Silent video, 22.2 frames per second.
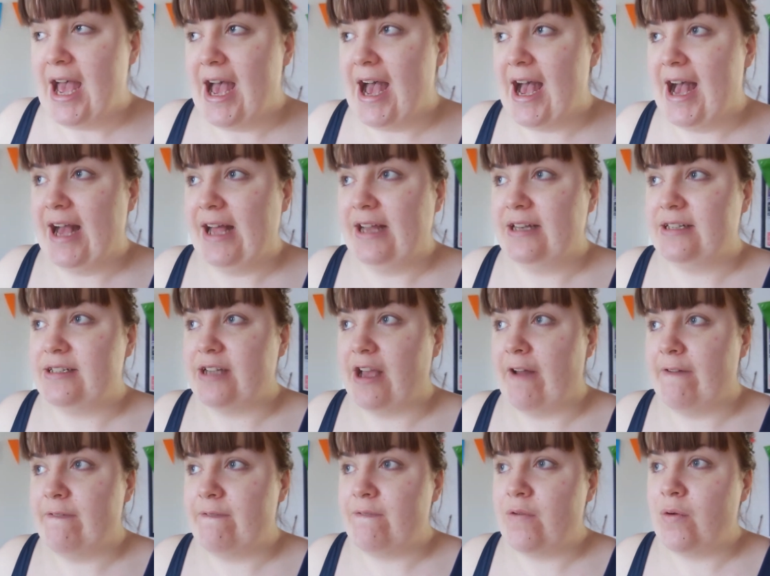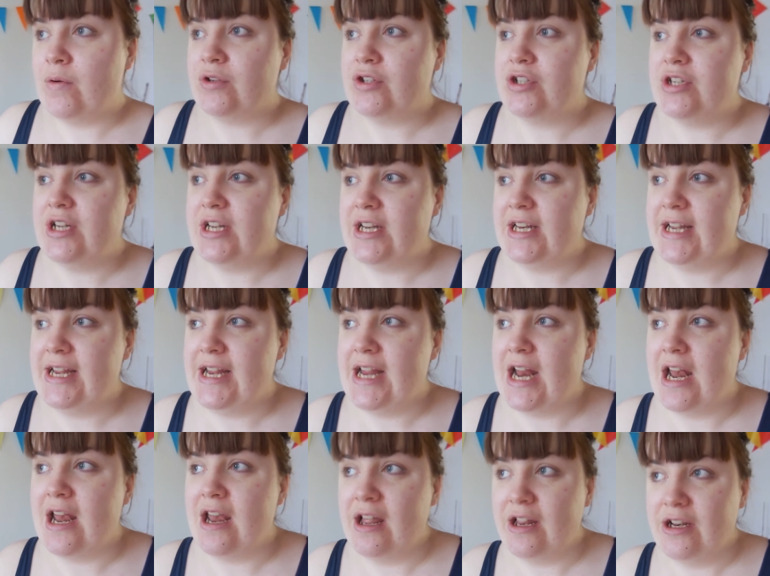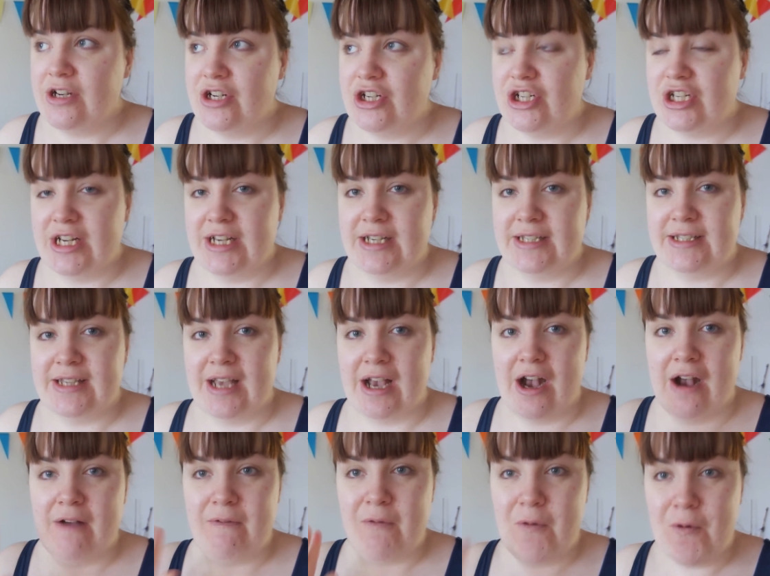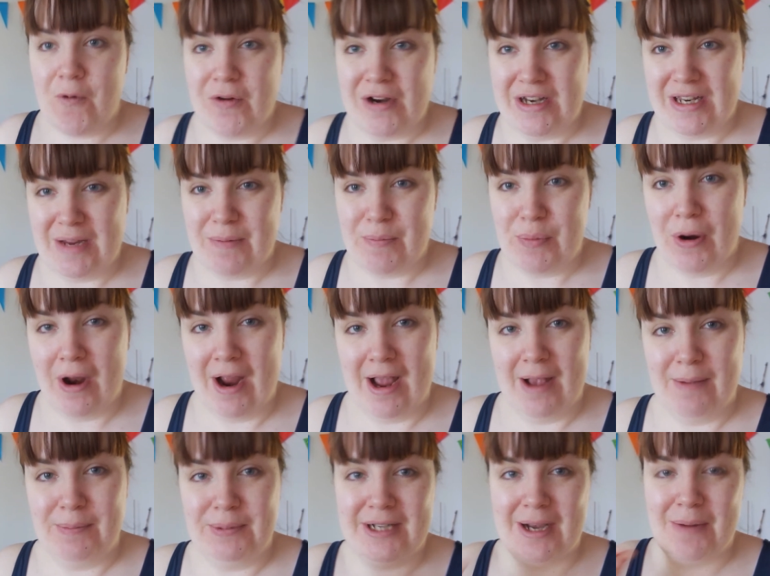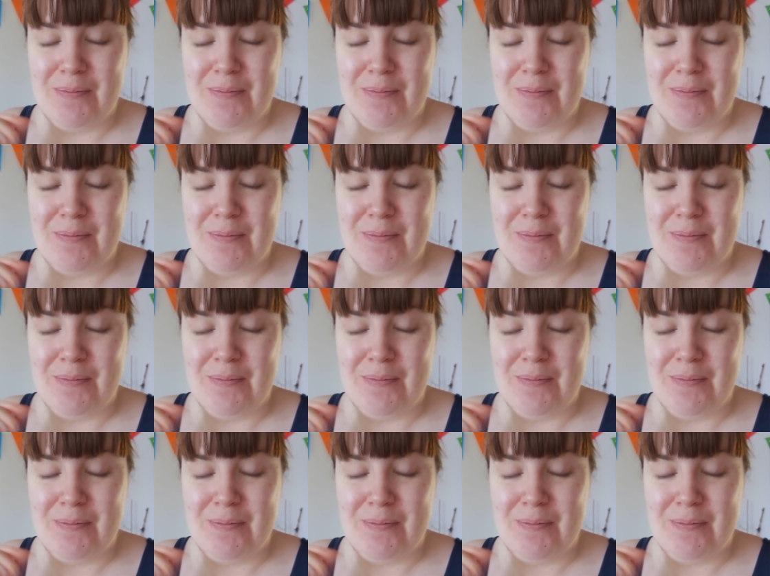And unfortunately, lunches I've already prepped.